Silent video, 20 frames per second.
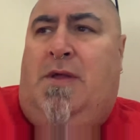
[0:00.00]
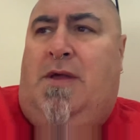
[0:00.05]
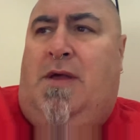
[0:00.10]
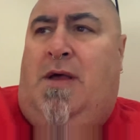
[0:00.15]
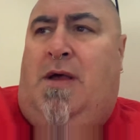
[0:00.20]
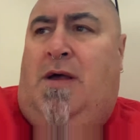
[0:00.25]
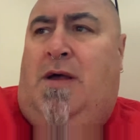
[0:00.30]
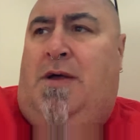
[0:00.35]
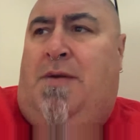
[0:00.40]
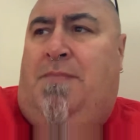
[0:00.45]

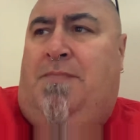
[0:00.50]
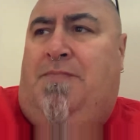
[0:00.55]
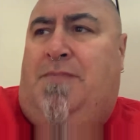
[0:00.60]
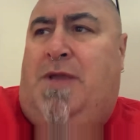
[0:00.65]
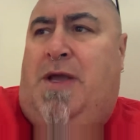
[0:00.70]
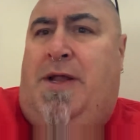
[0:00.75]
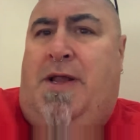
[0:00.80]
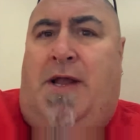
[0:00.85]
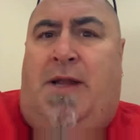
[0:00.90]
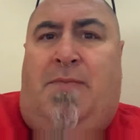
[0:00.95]

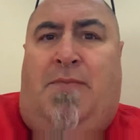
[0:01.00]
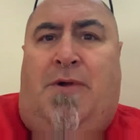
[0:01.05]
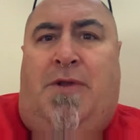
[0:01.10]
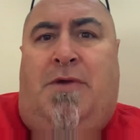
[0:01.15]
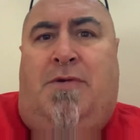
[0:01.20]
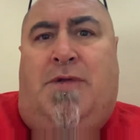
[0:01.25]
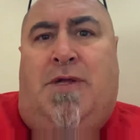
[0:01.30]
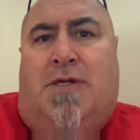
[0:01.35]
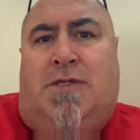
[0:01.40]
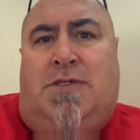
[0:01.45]
and anybody
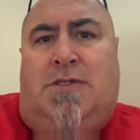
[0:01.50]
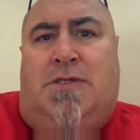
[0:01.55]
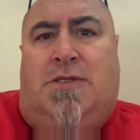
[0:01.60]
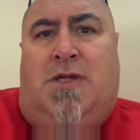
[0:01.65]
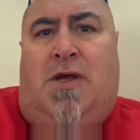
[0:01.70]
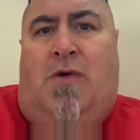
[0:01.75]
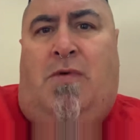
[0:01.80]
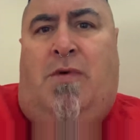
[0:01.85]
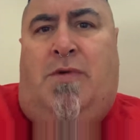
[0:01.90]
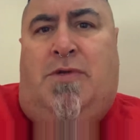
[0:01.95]
who doesn't
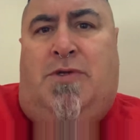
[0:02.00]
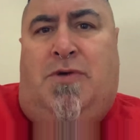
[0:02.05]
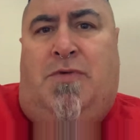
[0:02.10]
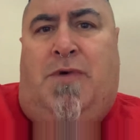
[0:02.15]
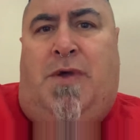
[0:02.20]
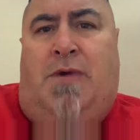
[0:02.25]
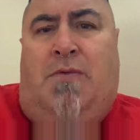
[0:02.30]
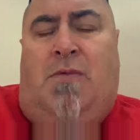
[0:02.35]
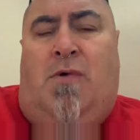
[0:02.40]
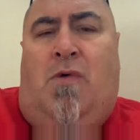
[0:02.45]

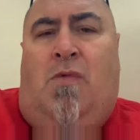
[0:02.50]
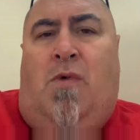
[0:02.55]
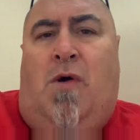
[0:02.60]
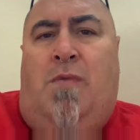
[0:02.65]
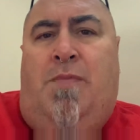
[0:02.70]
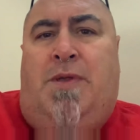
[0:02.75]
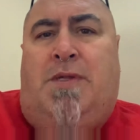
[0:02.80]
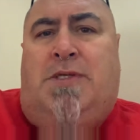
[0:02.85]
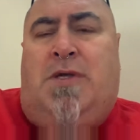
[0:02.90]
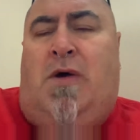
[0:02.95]
do it, well,
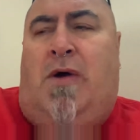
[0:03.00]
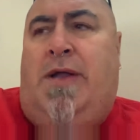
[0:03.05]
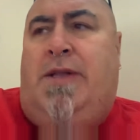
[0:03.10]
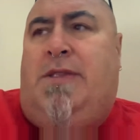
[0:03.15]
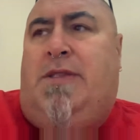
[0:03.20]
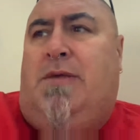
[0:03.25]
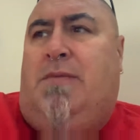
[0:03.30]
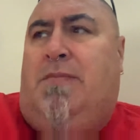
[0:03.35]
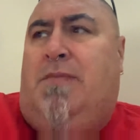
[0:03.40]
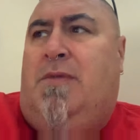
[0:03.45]
woe
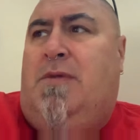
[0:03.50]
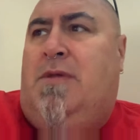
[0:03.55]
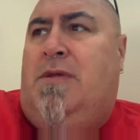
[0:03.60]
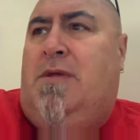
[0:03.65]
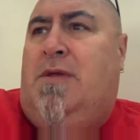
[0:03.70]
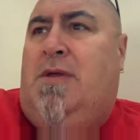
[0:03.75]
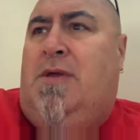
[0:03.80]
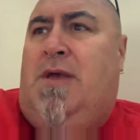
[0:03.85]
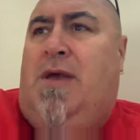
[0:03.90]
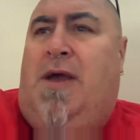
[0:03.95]
betide them.
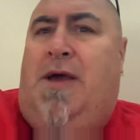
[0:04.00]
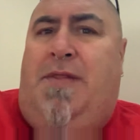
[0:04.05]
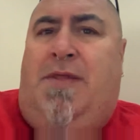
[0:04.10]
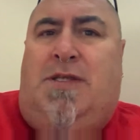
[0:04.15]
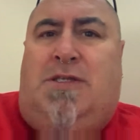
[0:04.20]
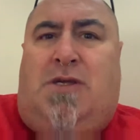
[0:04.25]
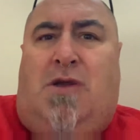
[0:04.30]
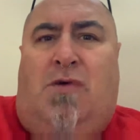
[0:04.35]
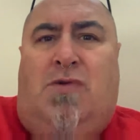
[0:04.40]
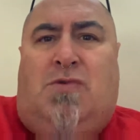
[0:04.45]
And
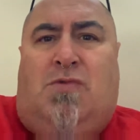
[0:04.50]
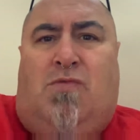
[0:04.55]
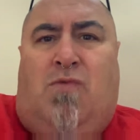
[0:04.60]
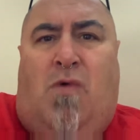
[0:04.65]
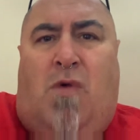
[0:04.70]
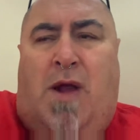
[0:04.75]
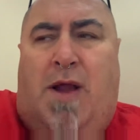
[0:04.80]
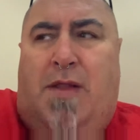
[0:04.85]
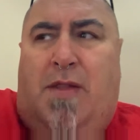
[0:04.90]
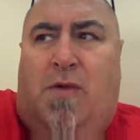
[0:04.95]
this goes
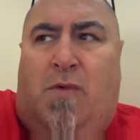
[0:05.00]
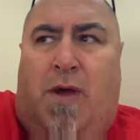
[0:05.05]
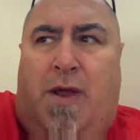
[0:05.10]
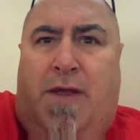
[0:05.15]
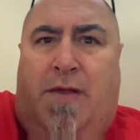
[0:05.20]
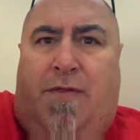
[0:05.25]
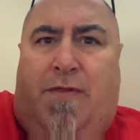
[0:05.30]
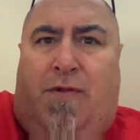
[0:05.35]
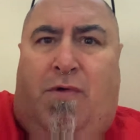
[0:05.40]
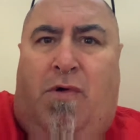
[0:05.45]
right the
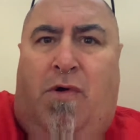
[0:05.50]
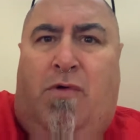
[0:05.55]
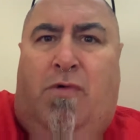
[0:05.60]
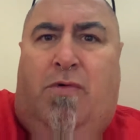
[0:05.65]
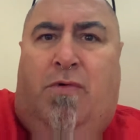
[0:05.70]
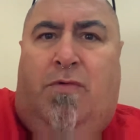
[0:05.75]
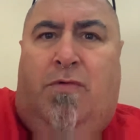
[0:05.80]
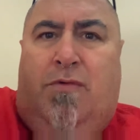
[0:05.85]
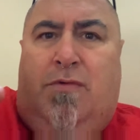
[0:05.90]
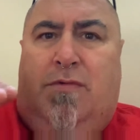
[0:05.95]
way
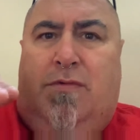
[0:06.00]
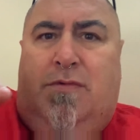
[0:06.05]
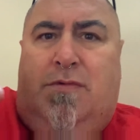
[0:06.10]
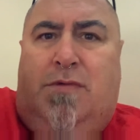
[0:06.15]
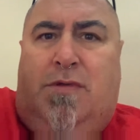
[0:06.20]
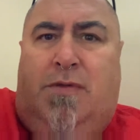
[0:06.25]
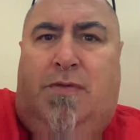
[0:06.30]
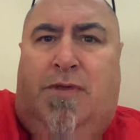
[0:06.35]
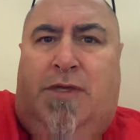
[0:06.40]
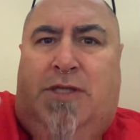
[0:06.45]
through.
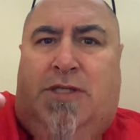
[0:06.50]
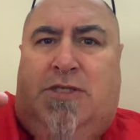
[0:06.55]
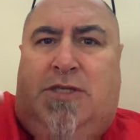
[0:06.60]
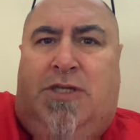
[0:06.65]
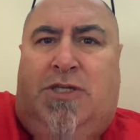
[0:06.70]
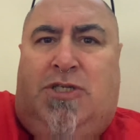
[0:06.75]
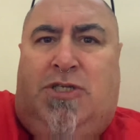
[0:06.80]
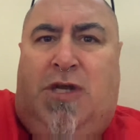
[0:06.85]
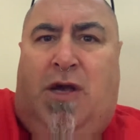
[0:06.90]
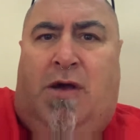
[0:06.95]

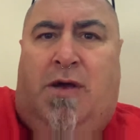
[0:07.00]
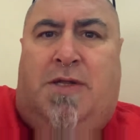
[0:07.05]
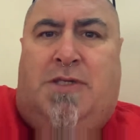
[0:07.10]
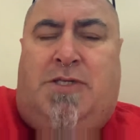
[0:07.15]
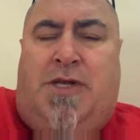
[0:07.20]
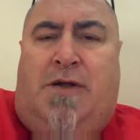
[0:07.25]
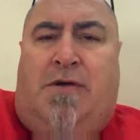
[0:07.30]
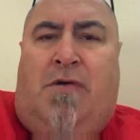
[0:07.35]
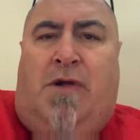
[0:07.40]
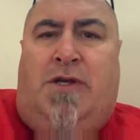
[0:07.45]
This younger
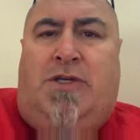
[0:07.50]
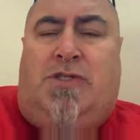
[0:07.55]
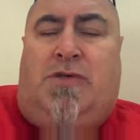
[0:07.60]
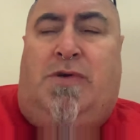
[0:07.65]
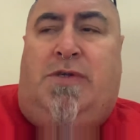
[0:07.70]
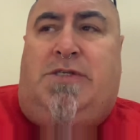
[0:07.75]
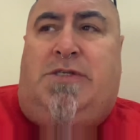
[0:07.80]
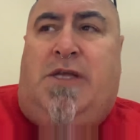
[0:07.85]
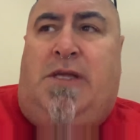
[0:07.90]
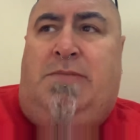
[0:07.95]
generation,
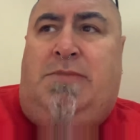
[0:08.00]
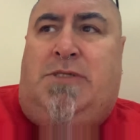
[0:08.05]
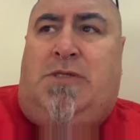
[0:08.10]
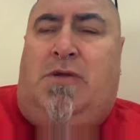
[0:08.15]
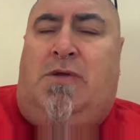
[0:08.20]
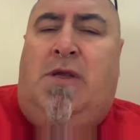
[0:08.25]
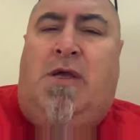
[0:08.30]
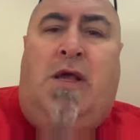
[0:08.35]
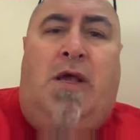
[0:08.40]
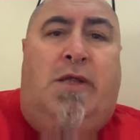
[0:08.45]
it seems
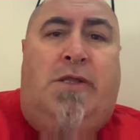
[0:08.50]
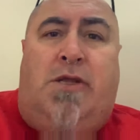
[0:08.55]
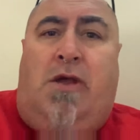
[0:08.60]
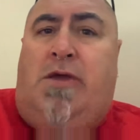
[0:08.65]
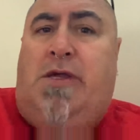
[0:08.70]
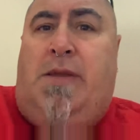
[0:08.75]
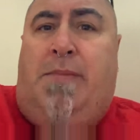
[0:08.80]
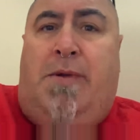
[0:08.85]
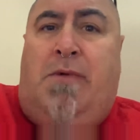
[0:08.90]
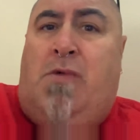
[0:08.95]
to.
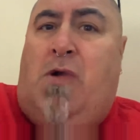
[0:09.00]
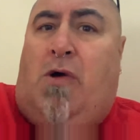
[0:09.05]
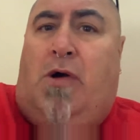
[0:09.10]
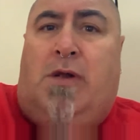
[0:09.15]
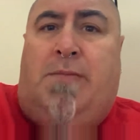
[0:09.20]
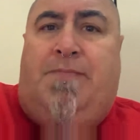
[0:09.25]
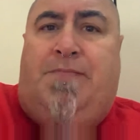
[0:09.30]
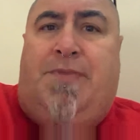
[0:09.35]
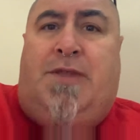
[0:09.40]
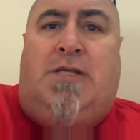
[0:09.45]
Don't get me
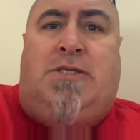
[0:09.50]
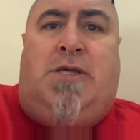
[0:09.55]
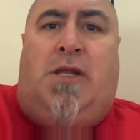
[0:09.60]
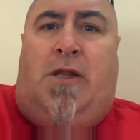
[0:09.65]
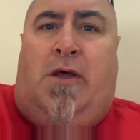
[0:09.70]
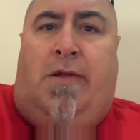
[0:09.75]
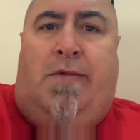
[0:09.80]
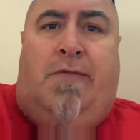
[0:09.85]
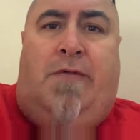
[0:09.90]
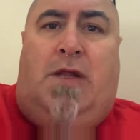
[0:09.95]
wrong, there's a
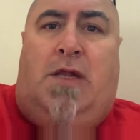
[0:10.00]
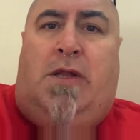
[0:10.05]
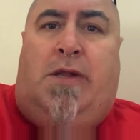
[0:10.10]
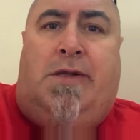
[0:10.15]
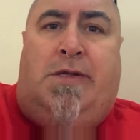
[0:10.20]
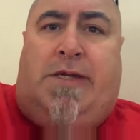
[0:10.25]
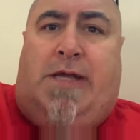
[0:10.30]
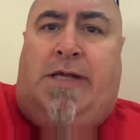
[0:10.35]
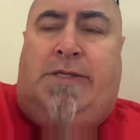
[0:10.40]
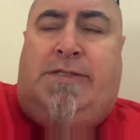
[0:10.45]
lot
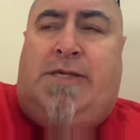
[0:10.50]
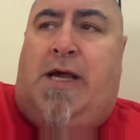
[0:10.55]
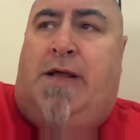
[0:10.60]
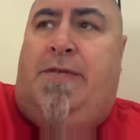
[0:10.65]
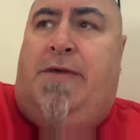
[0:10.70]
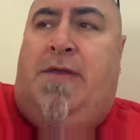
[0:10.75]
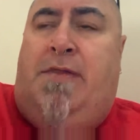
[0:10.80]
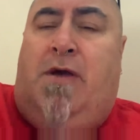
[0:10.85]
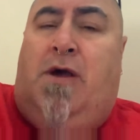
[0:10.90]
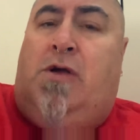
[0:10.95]
of kids
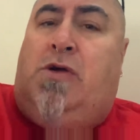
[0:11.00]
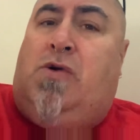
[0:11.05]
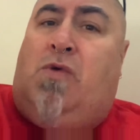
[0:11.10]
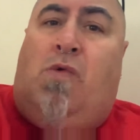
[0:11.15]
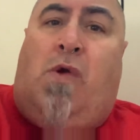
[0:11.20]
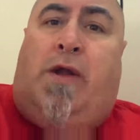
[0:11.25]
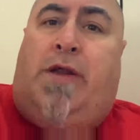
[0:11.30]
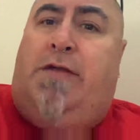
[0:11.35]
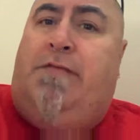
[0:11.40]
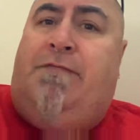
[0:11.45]
out there that are
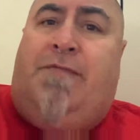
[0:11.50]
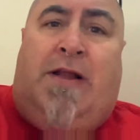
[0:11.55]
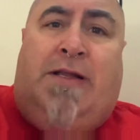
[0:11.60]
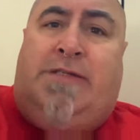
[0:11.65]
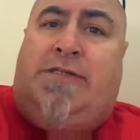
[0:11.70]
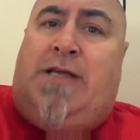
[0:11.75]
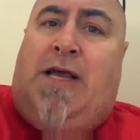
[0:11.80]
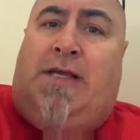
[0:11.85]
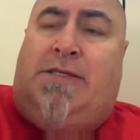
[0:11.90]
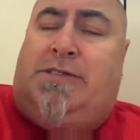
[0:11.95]
great,
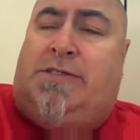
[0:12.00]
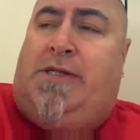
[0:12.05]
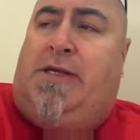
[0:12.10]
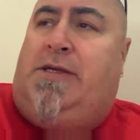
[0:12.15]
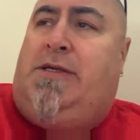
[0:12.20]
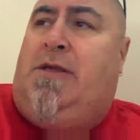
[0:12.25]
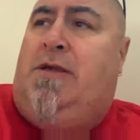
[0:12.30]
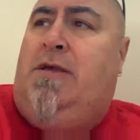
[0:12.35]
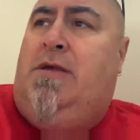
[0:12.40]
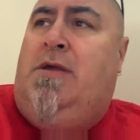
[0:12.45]

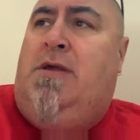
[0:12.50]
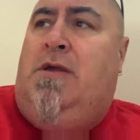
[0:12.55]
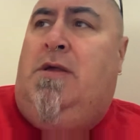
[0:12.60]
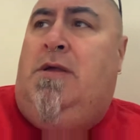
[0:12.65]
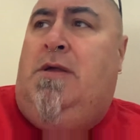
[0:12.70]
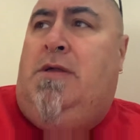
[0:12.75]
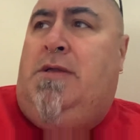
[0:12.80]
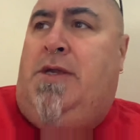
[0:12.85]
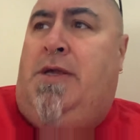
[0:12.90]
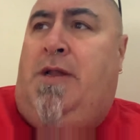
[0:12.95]
fantastic,
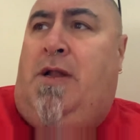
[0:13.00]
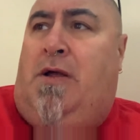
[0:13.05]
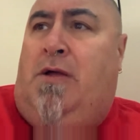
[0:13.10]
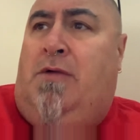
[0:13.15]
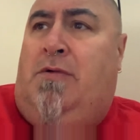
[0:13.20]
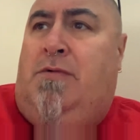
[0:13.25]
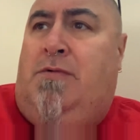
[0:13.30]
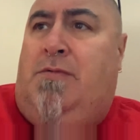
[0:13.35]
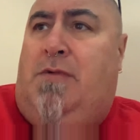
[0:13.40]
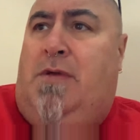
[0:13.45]

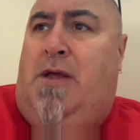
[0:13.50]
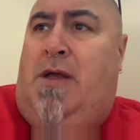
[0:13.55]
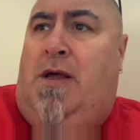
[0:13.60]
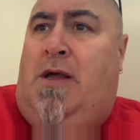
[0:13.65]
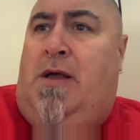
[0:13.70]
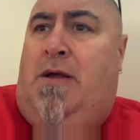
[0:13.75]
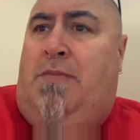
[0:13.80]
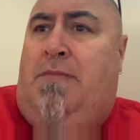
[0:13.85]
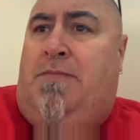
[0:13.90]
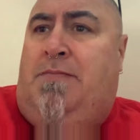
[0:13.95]
and
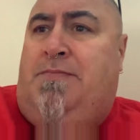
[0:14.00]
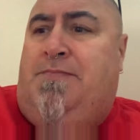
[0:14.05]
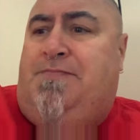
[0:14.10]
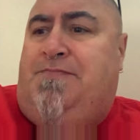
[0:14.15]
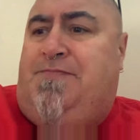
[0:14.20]
in